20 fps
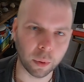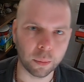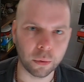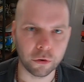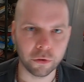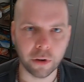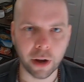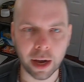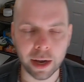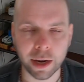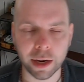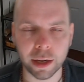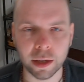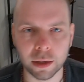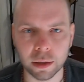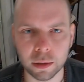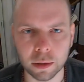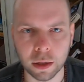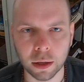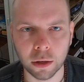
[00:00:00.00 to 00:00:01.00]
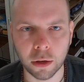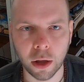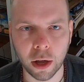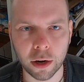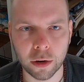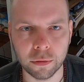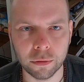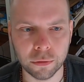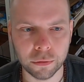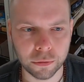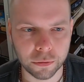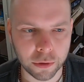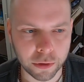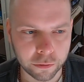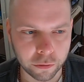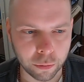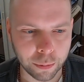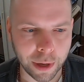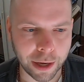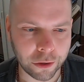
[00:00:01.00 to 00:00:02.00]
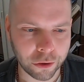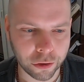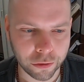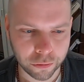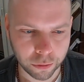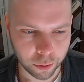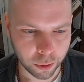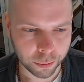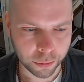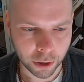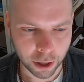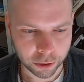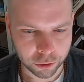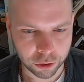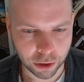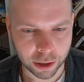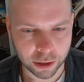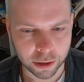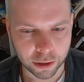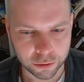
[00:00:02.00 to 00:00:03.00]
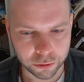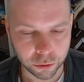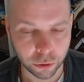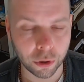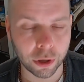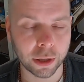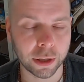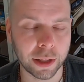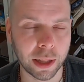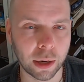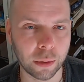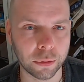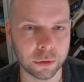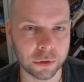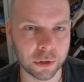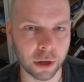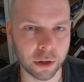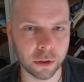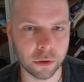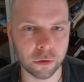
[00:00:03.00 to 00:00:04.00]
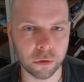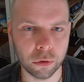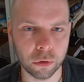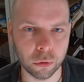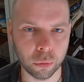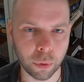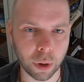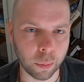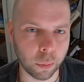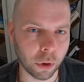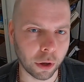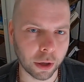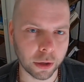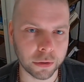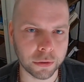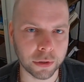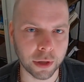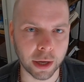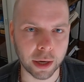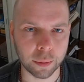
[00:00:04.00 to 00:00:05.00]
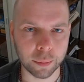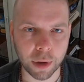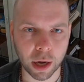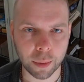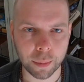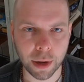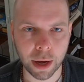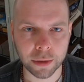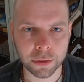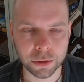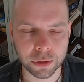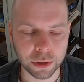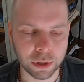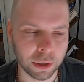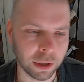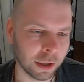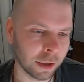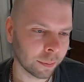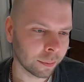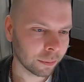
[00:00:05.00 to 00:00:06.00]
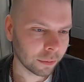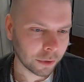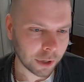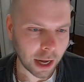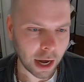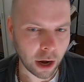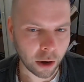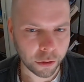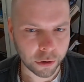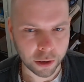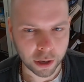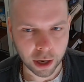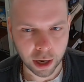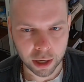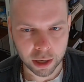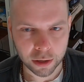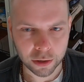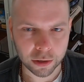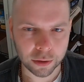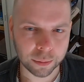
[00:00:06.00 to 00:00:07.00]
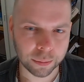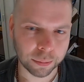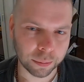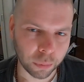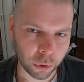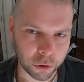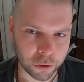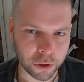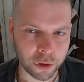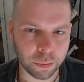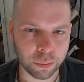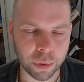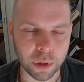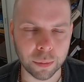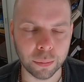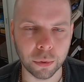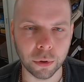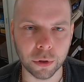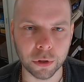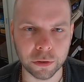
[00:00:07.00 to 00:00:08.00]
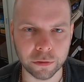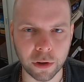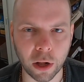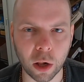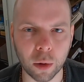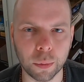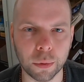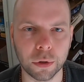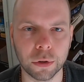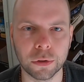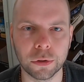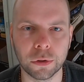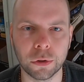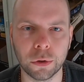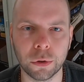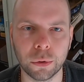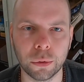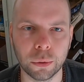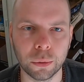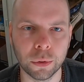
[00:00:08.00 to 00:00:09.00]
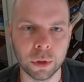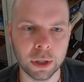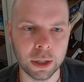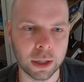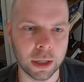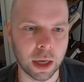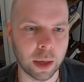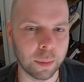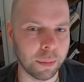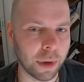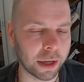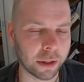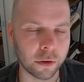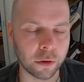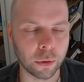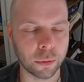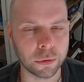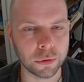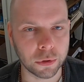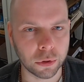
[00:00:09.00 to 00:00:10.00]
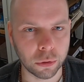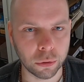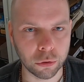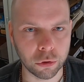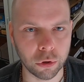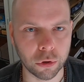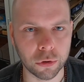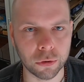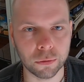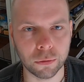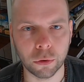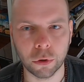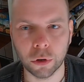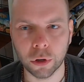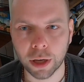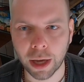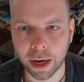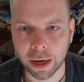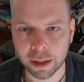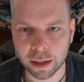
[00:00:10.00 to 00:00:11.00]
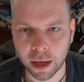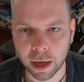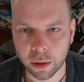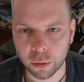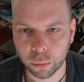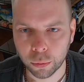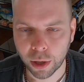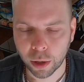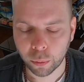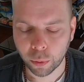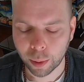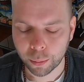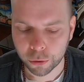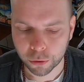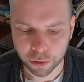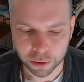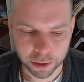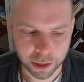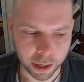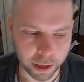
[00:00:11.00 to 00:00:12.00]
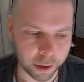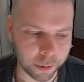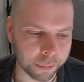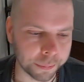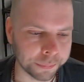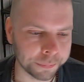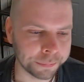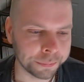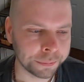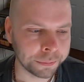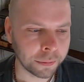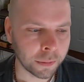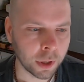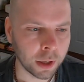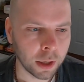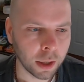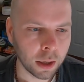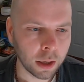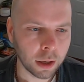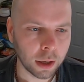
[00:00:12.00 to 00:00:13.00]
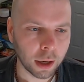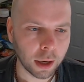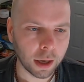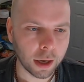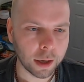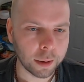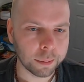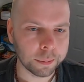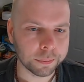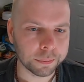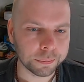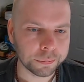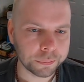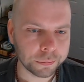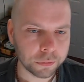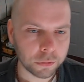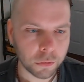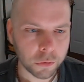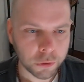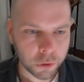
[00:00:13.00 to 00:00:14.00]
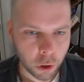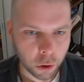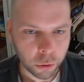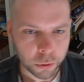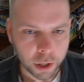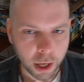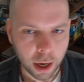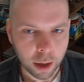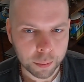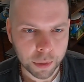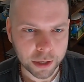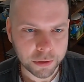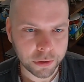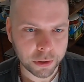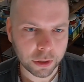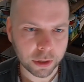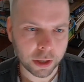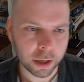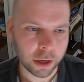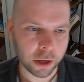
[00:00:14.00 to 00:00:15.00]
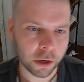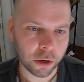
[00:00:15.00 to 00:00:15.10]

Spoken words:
providing a lot of information from the blockchain. Historically, that was done through web wallets like MetaMask. Now they're kind of pushing people, developers, to make their own solutions for getting that Web3 data. So yeah, basically,